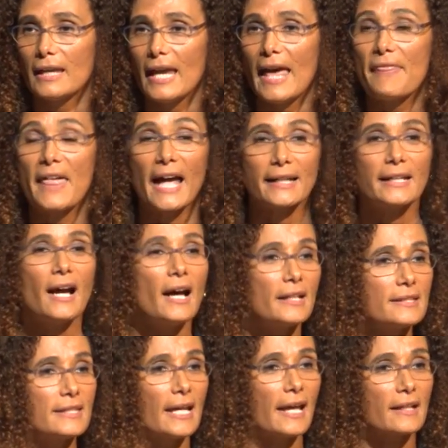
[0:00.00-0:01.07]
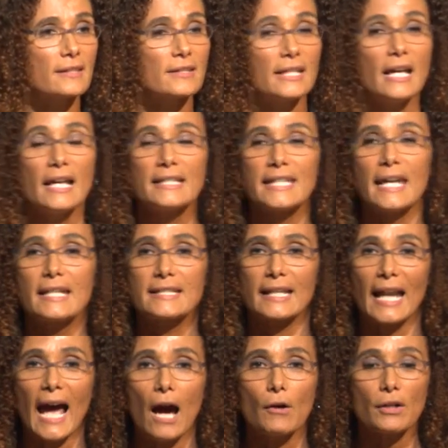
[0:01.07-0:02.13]
And that context takes
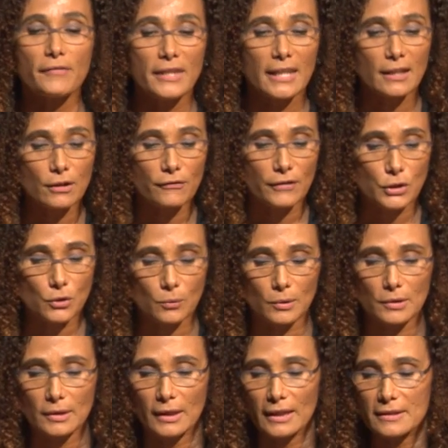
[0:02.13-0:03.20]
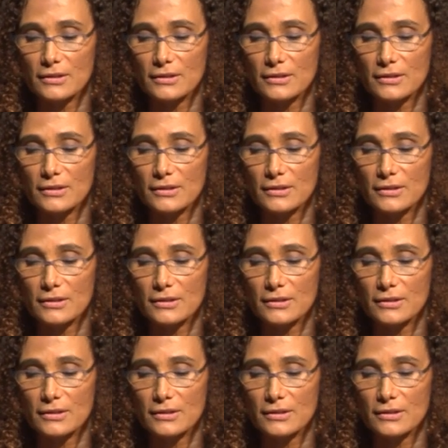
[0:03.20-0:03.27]
it out of the individual